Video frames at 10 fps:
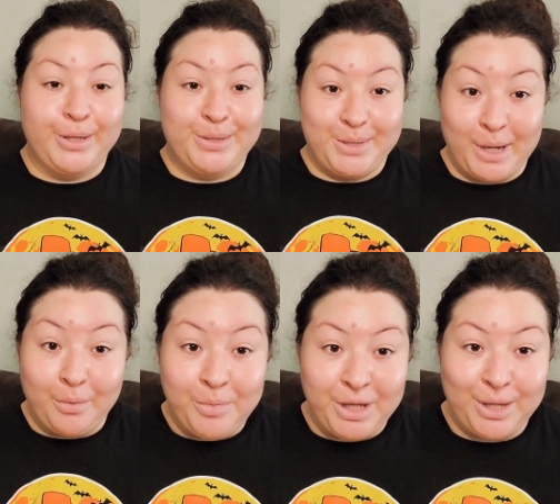tell
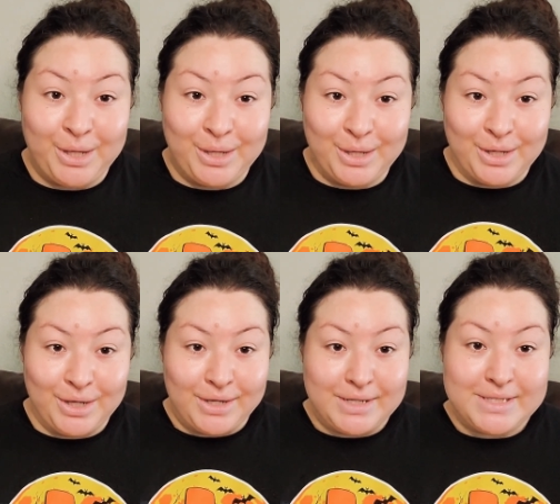me,
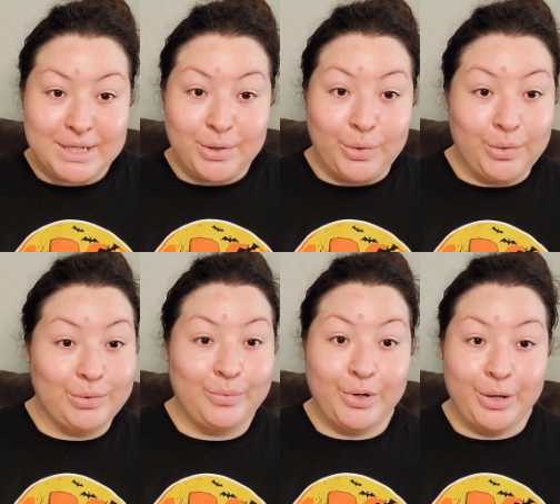is it
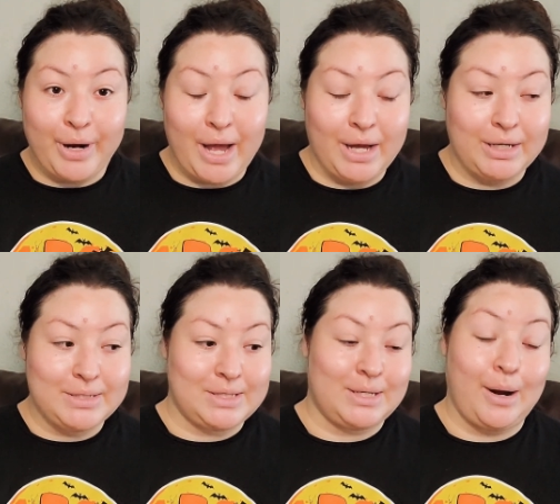cold where you're at?
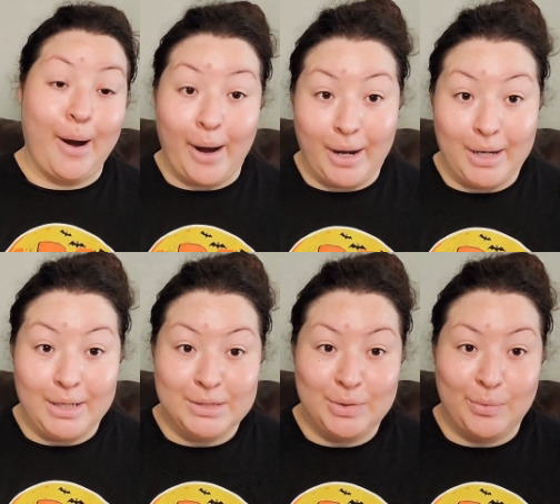Is it
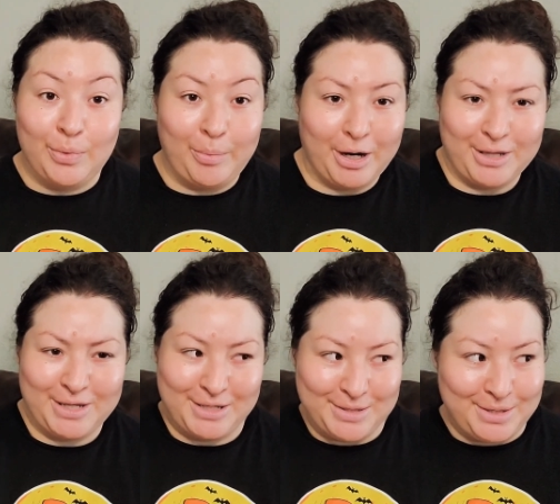hot? What part of the
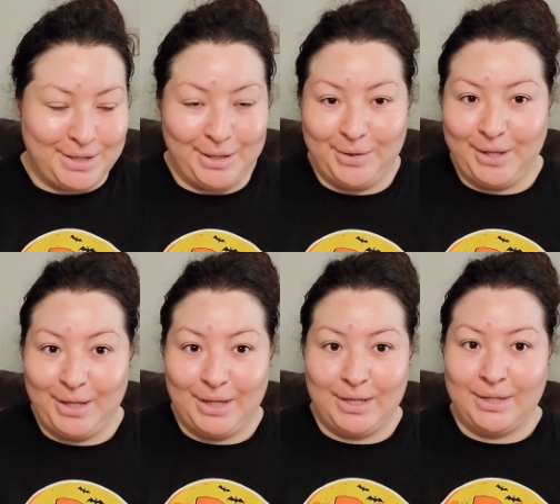country are you
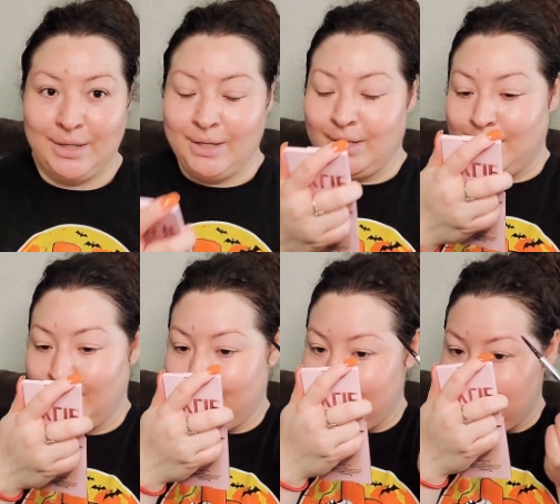in?
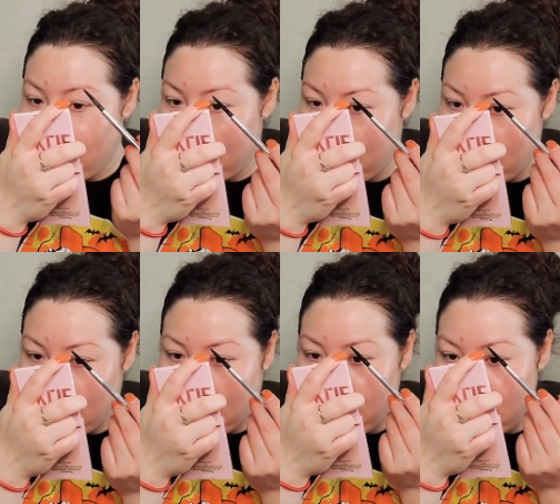
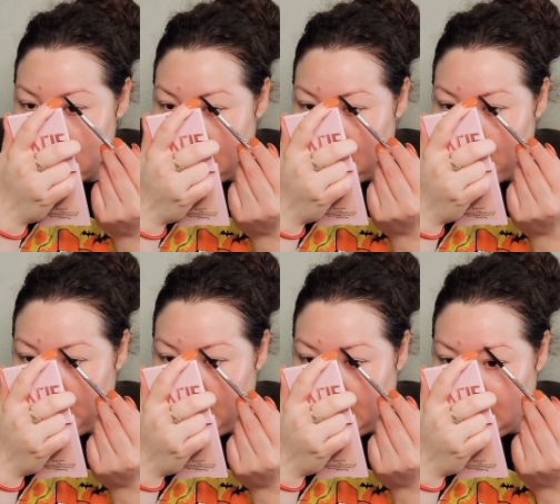Are you
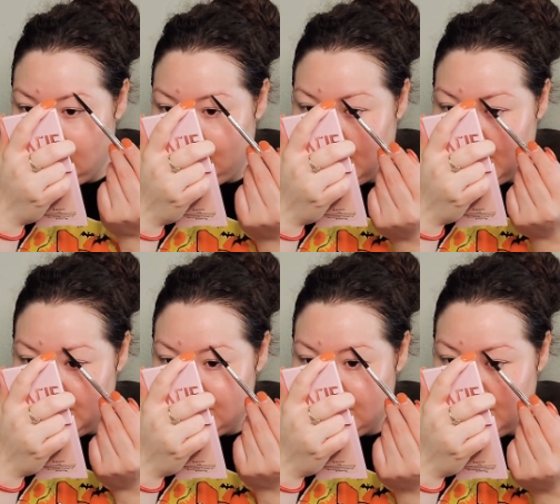celebrating Halloween
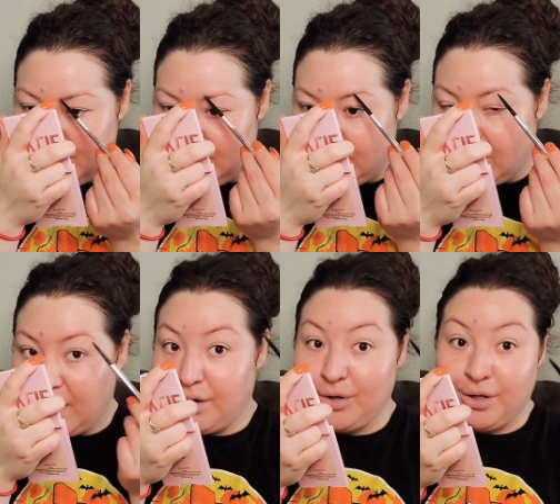this year? Or
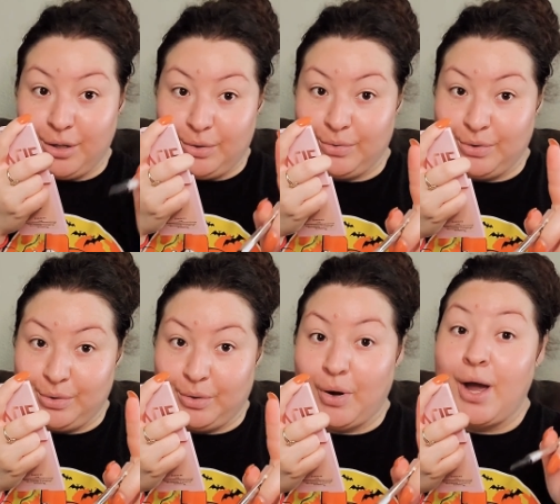or no, no,
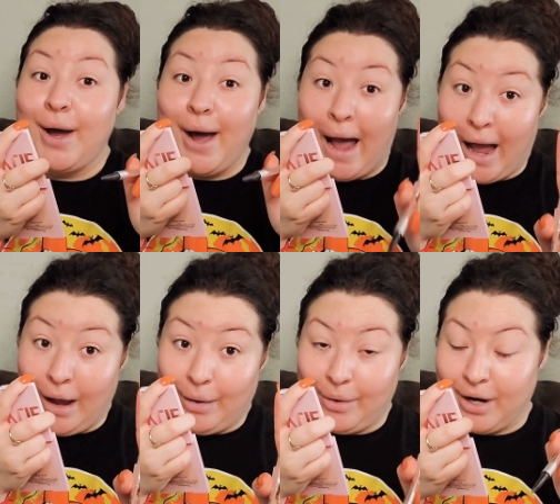no.
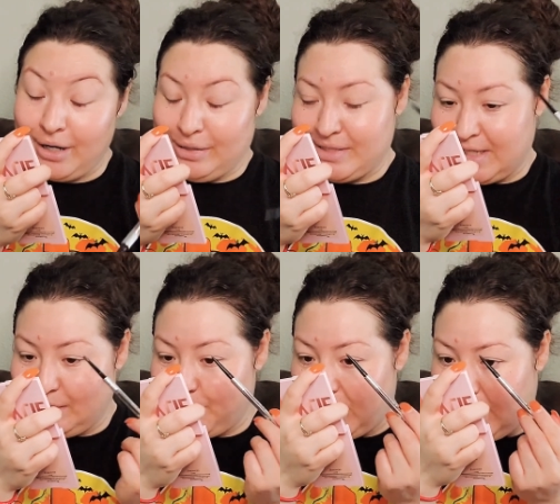How are you
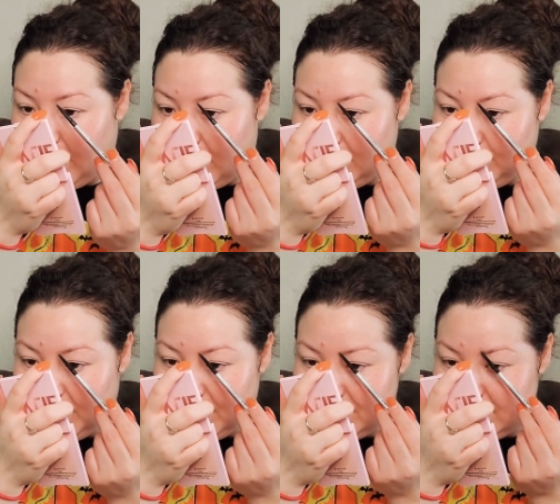celebrating
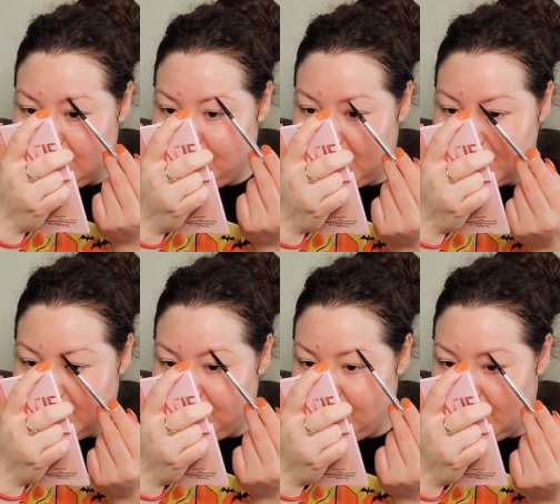Halloween this year? Because I
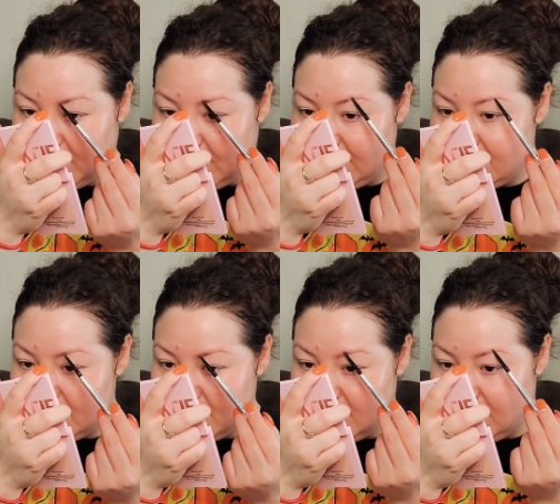feel like that's